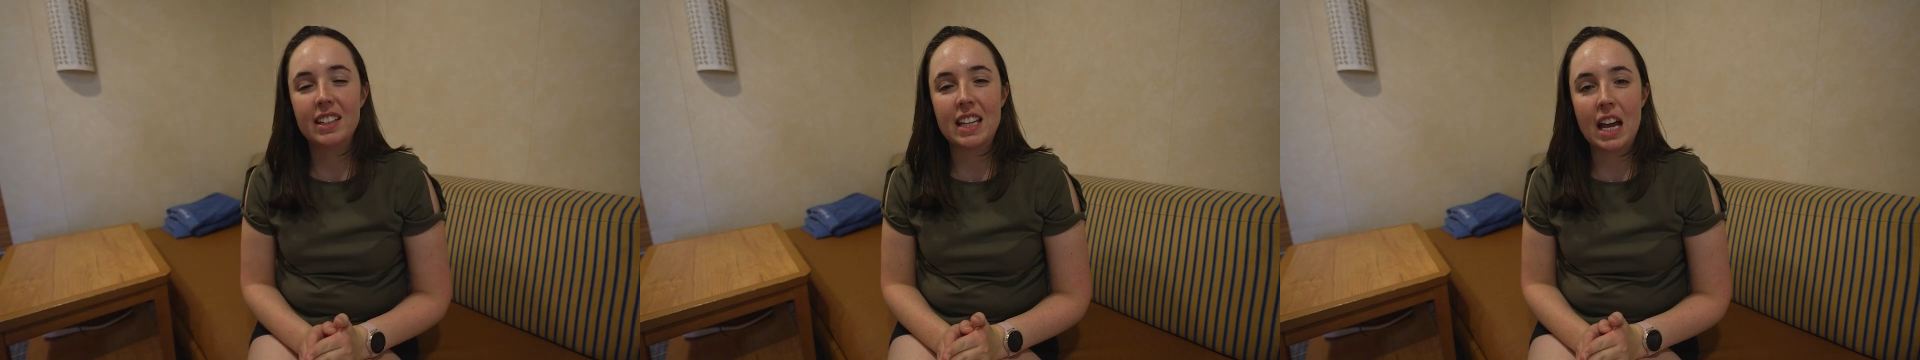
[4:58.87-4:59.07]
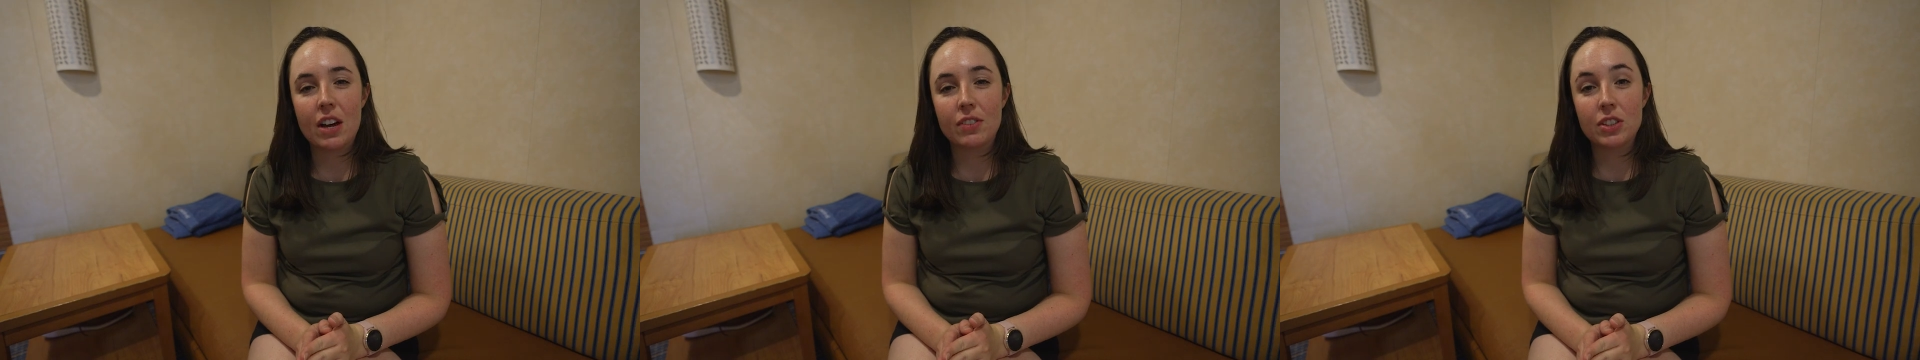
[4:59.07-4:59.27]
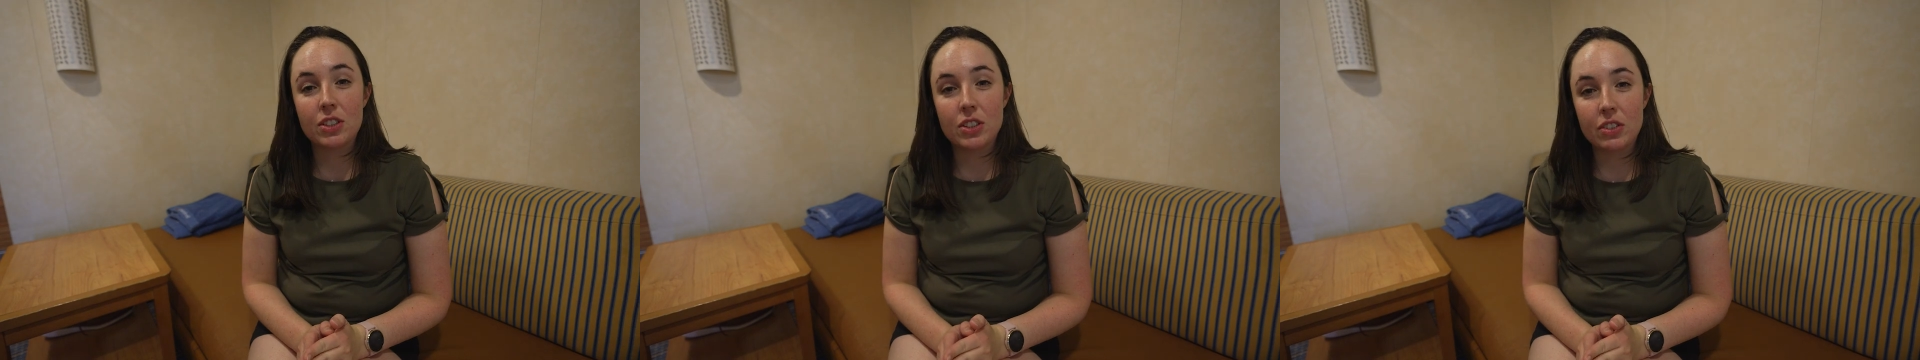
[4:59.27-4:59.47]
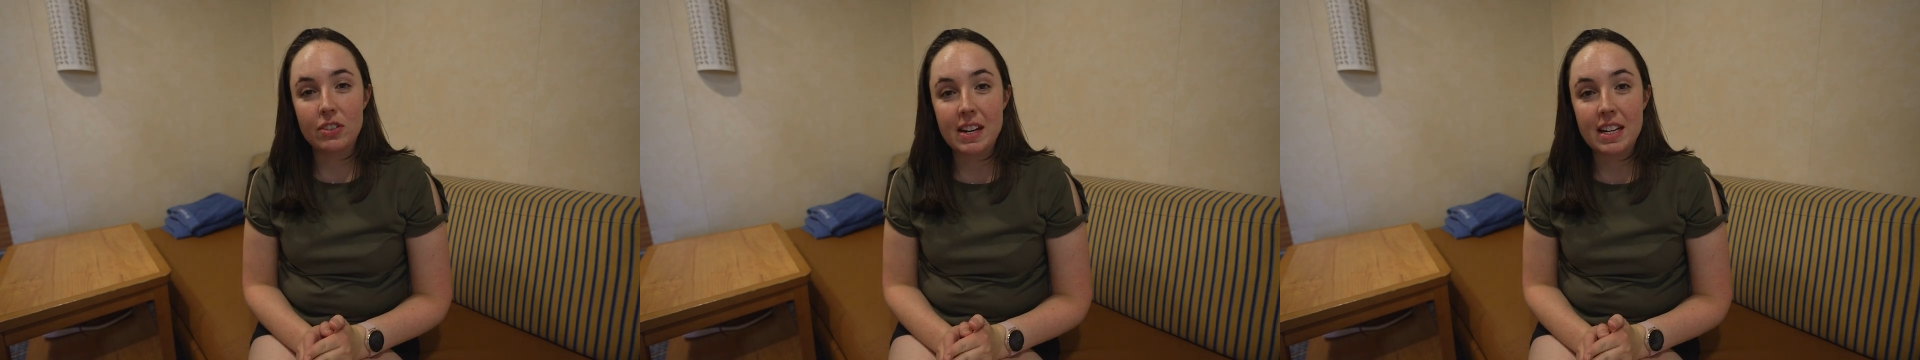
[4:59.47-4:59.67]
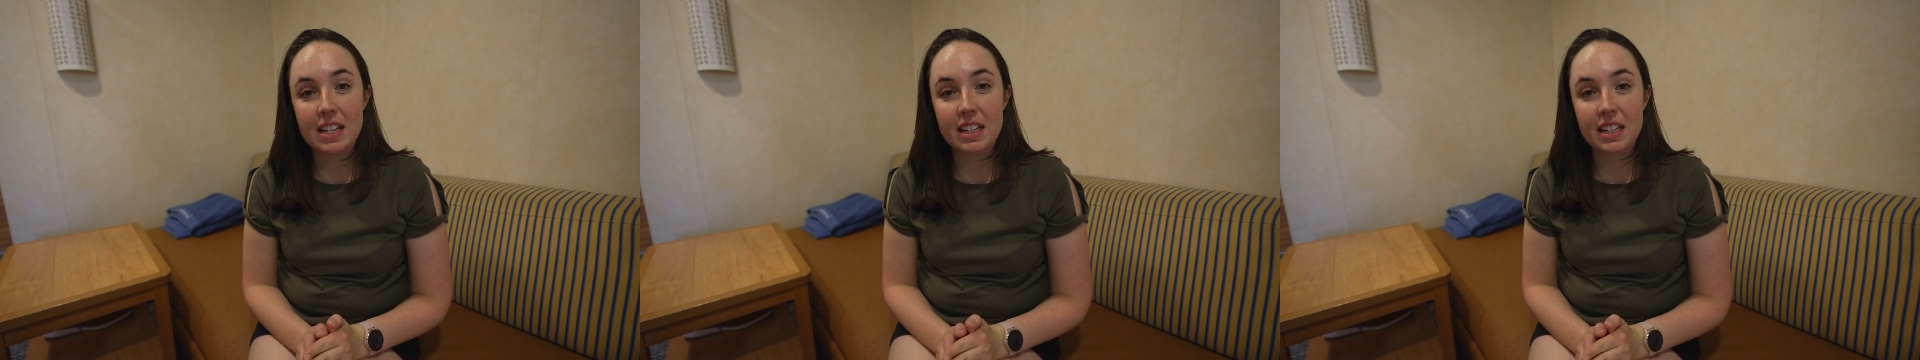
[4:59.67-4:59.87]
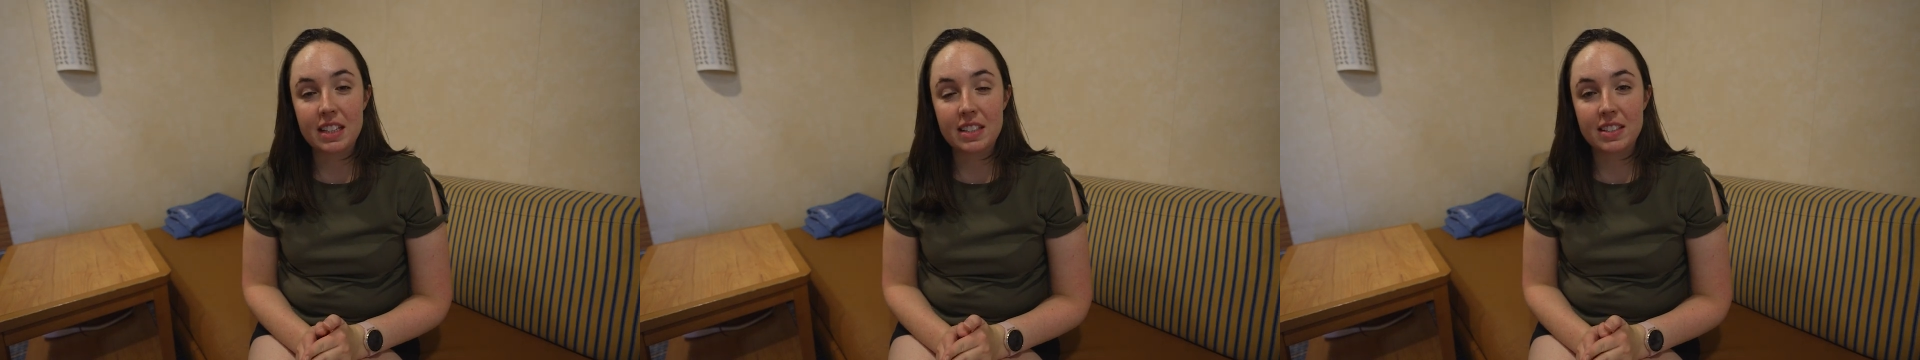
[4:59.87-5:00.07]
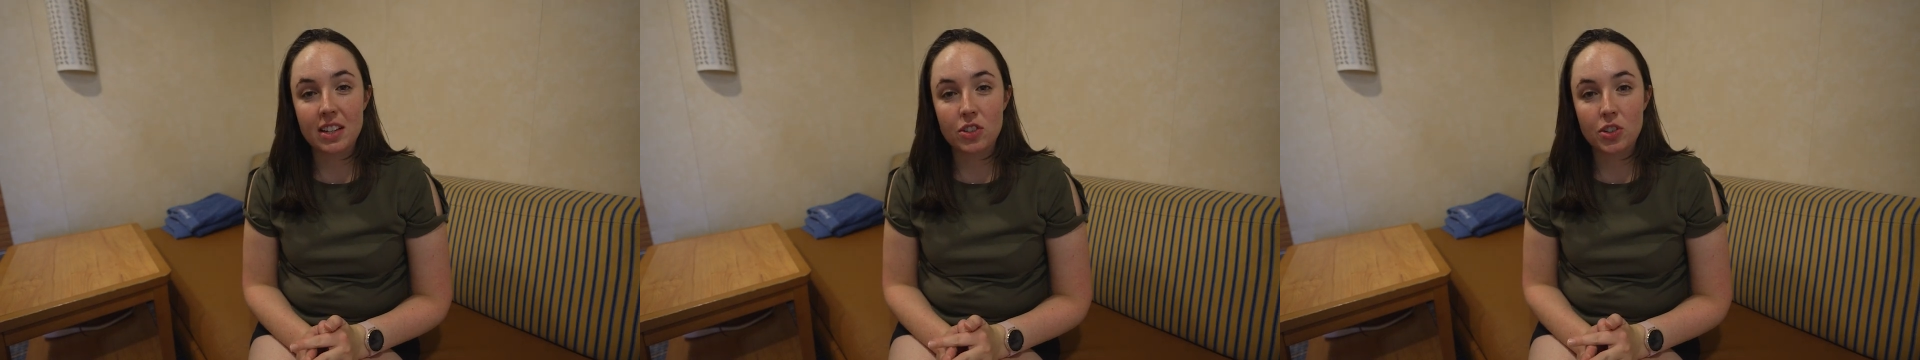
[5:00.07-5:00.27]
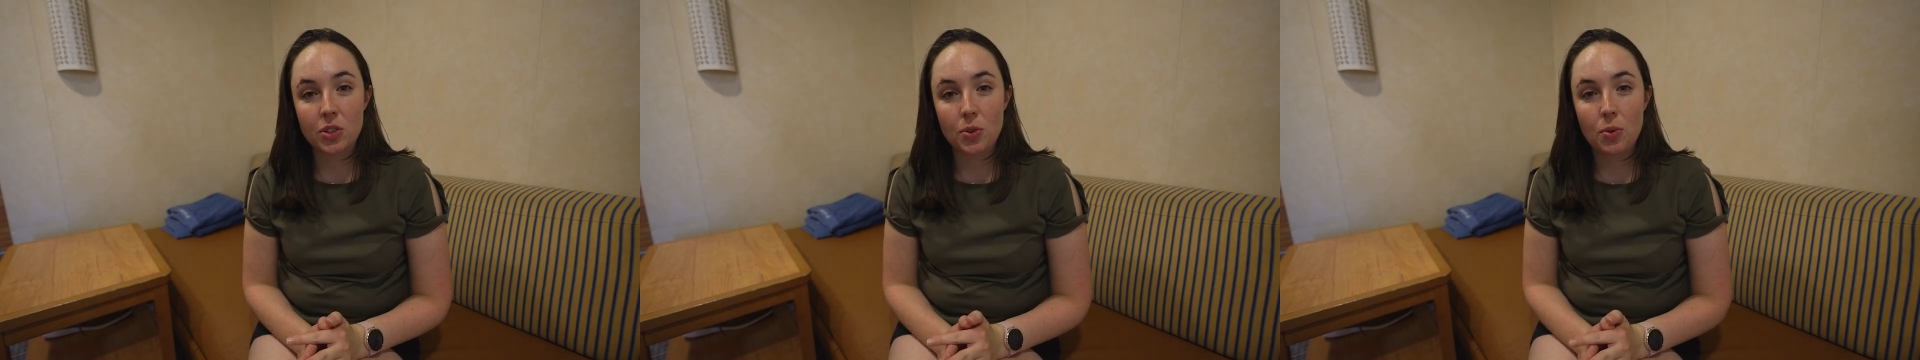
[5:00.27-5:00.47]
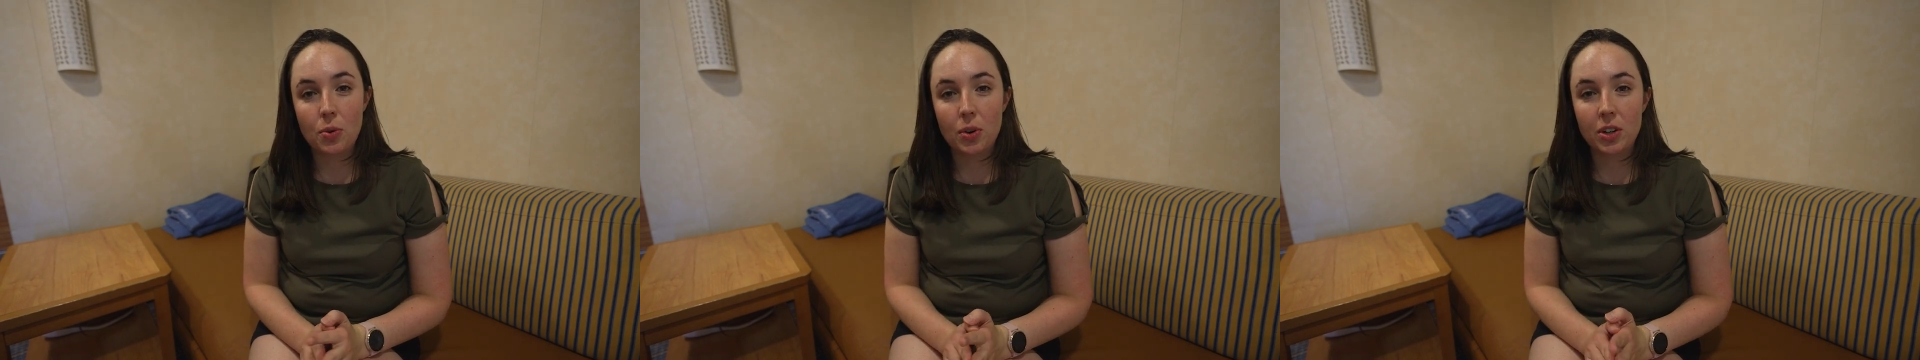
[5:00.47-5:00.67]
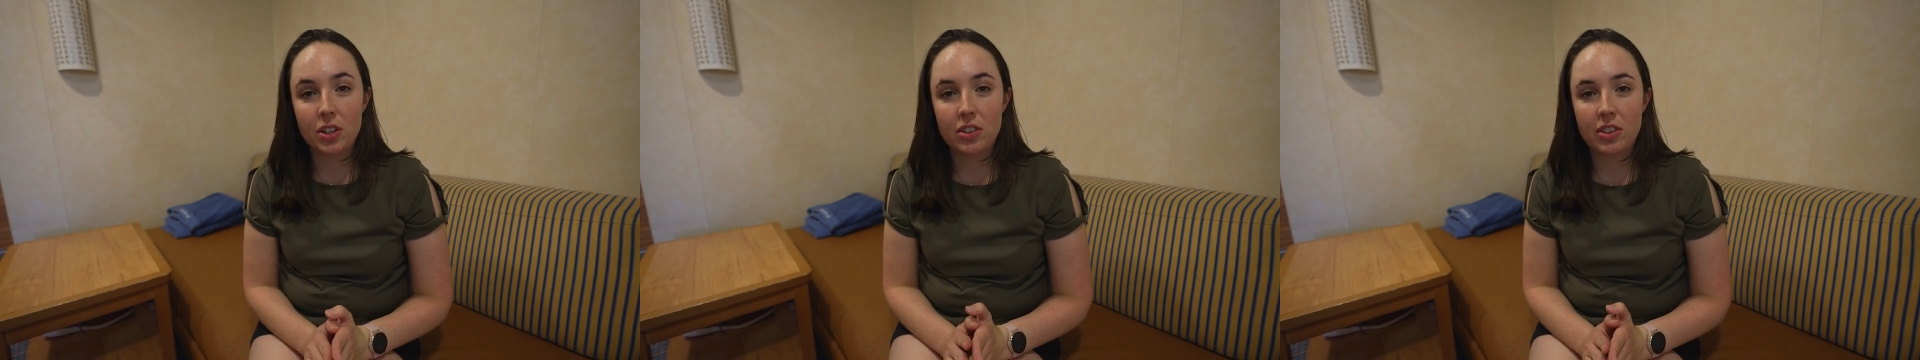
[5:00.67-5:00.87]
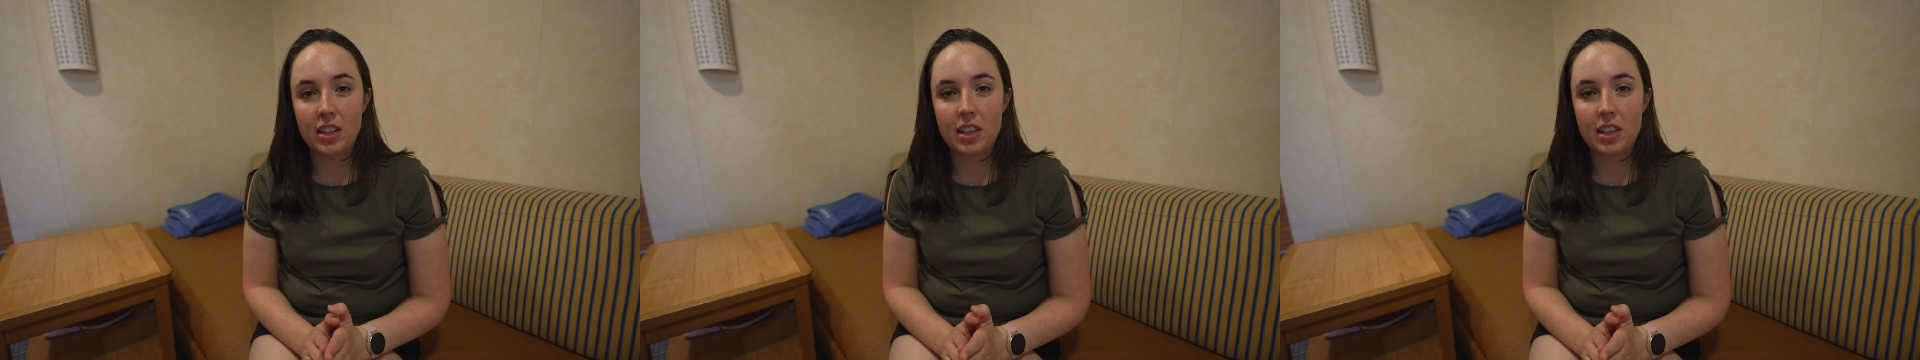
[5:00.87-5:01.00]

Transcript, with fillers: Now, if you do need an extension cord,